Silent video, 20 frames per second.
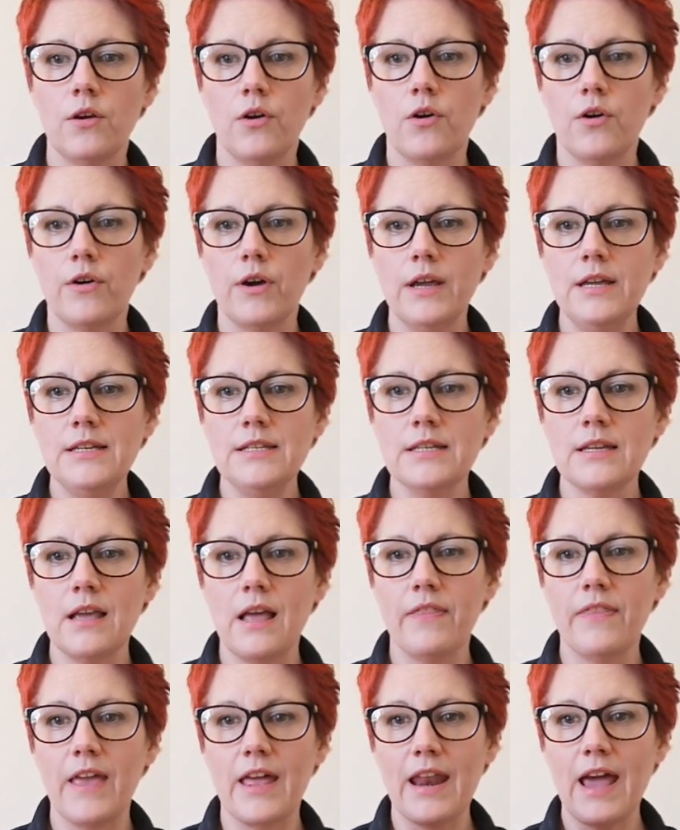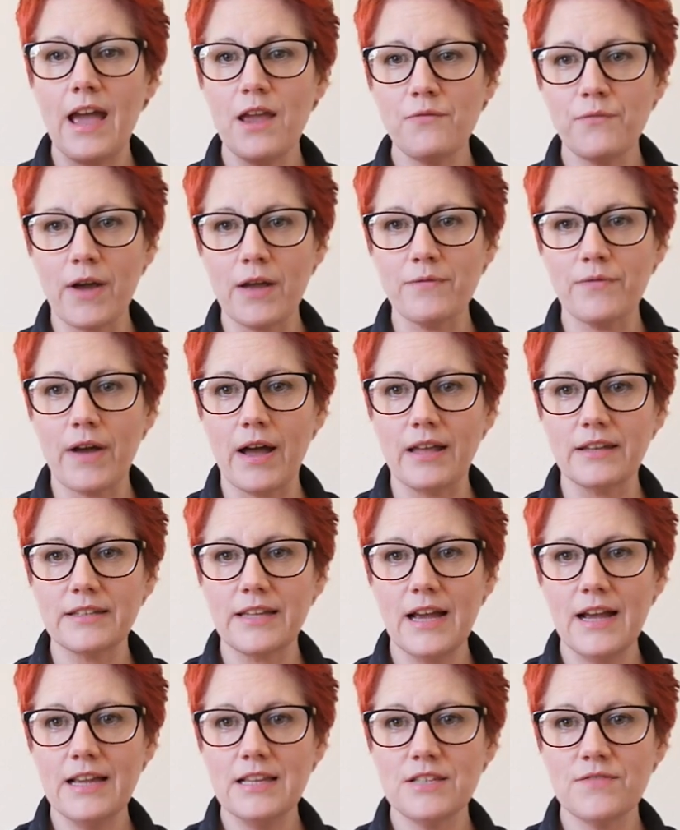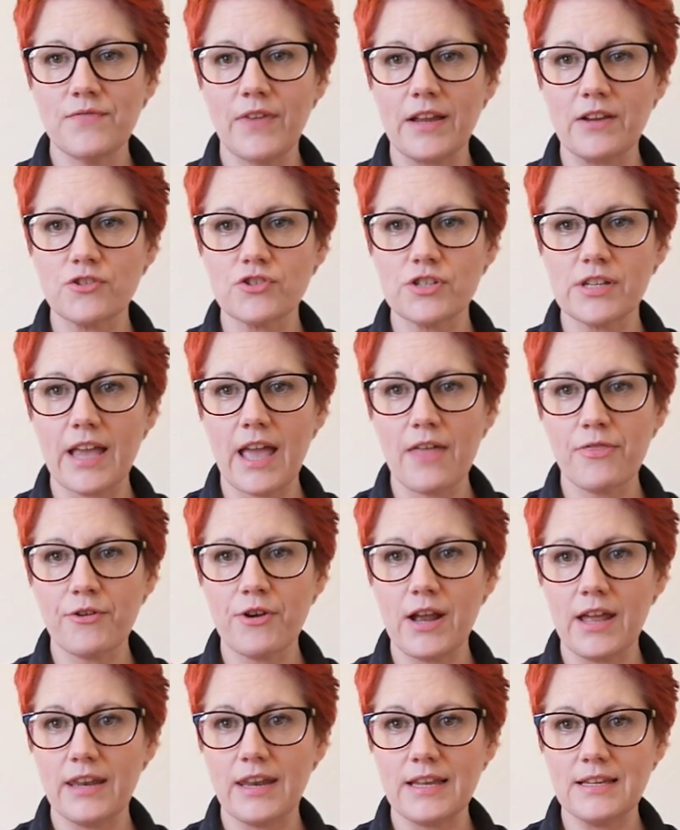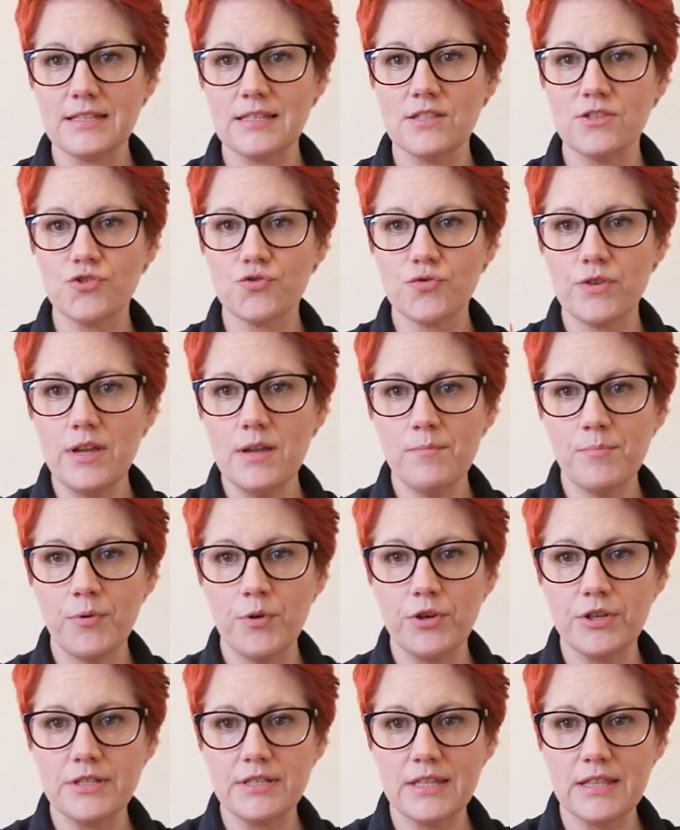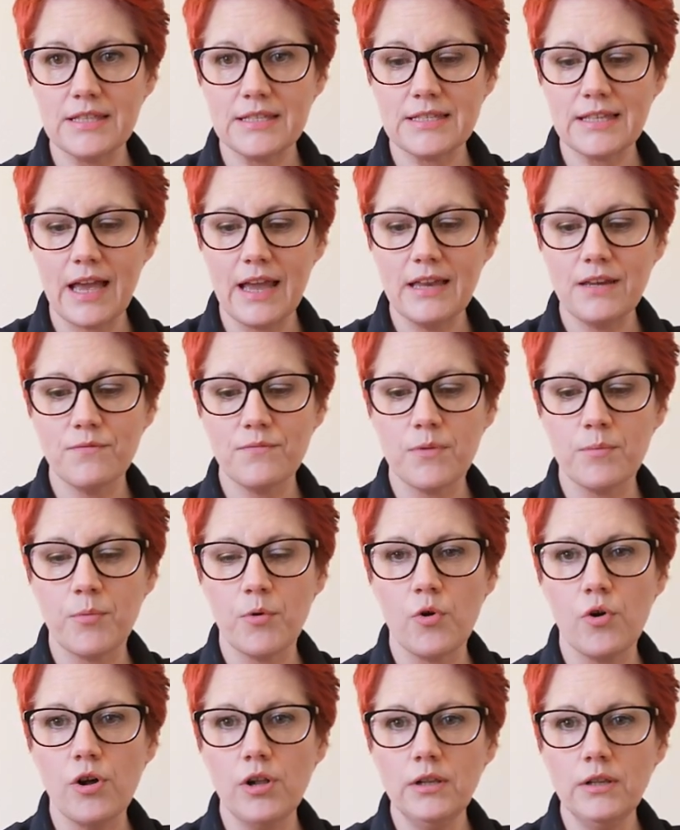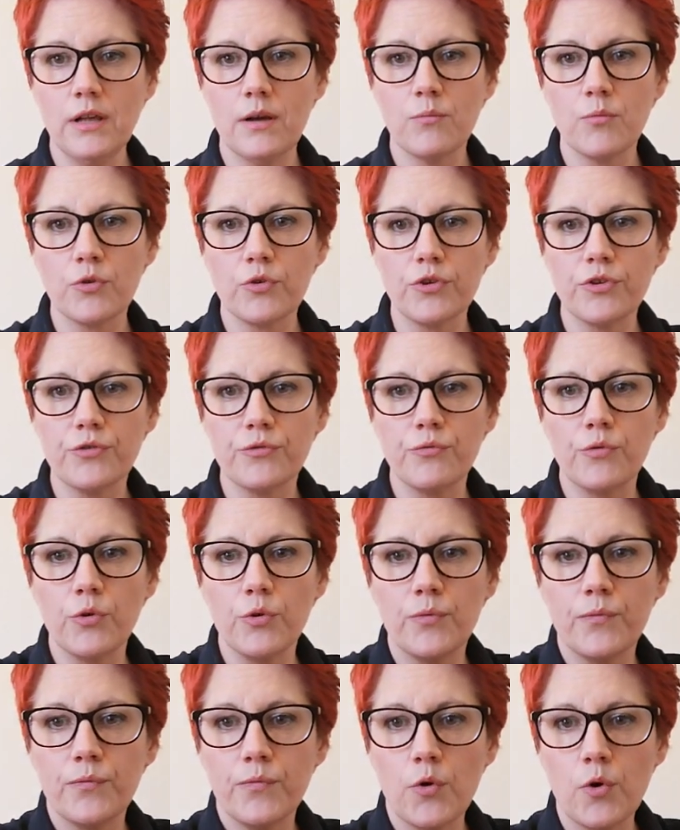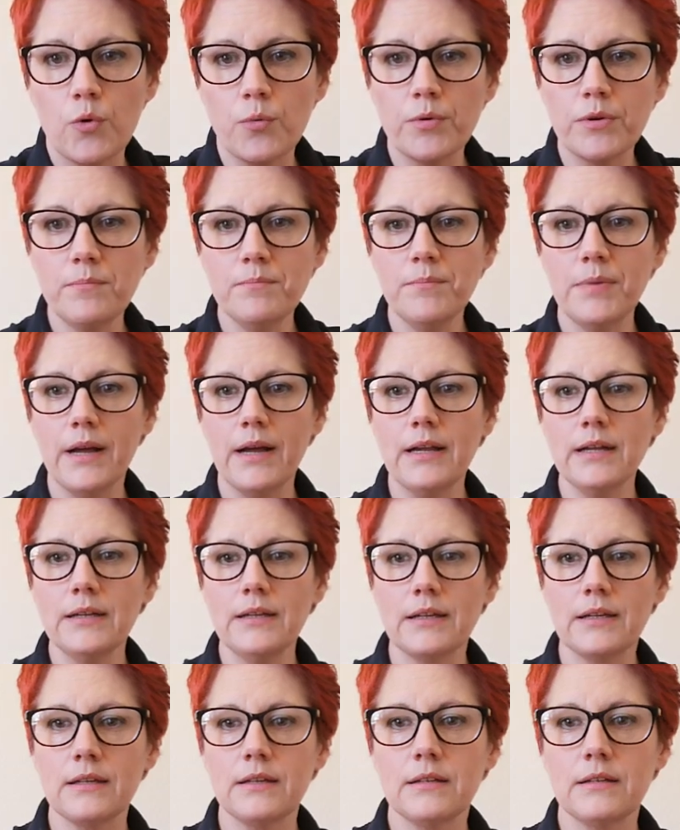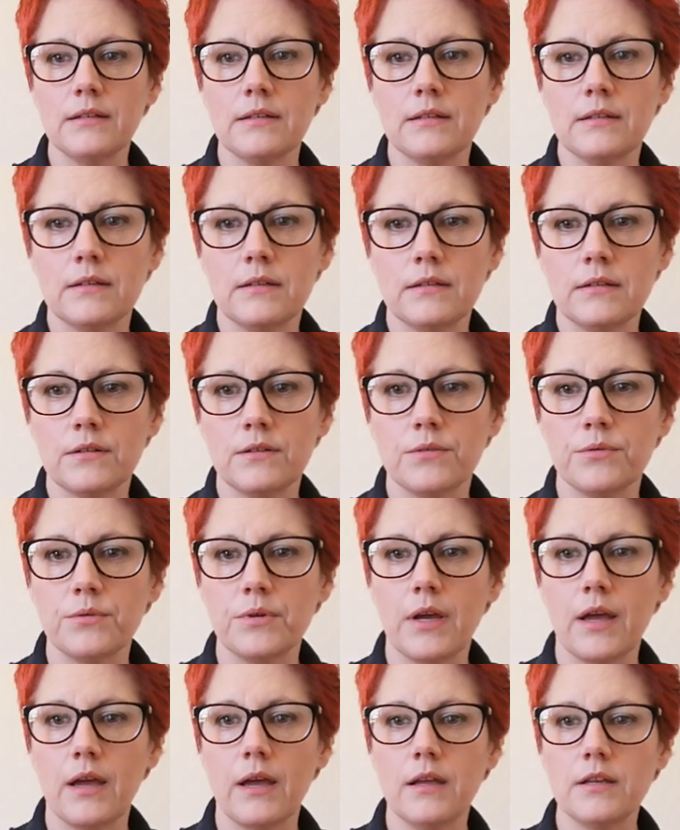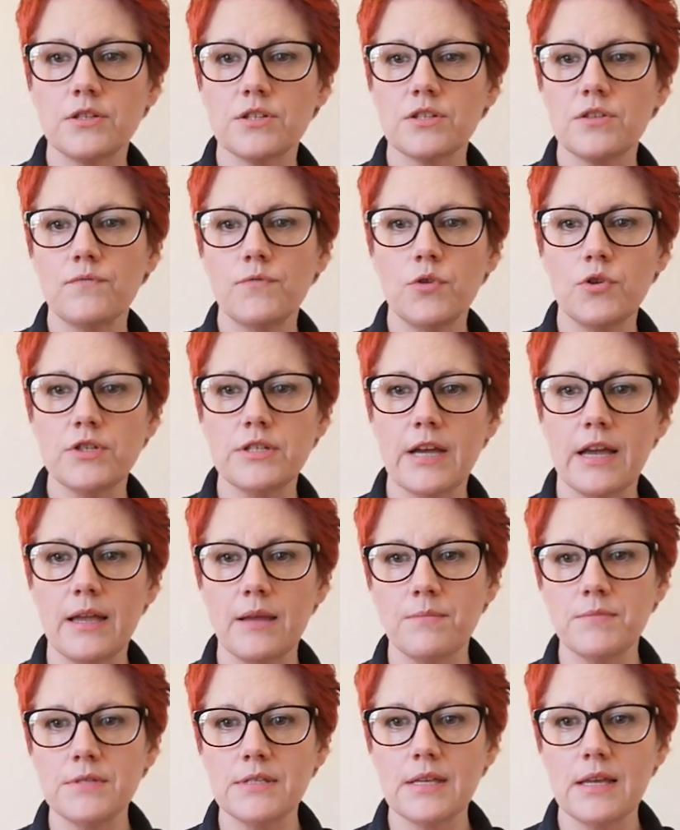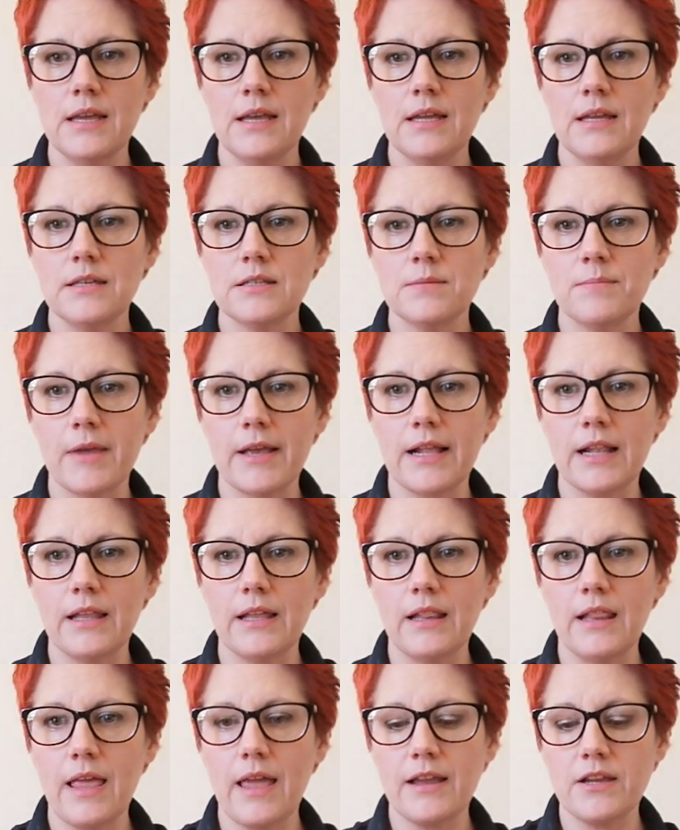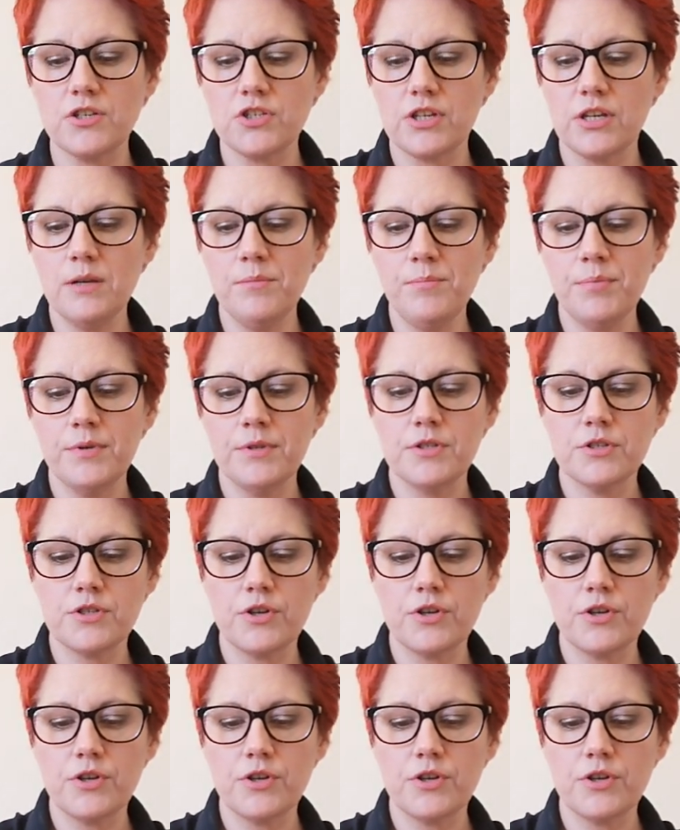All right, and then high five hand, guys, fingers together, hand nice and straight, put it to the side of the ball, and we're going to roll forward and back. Okay, just a few times to make a little egg shape.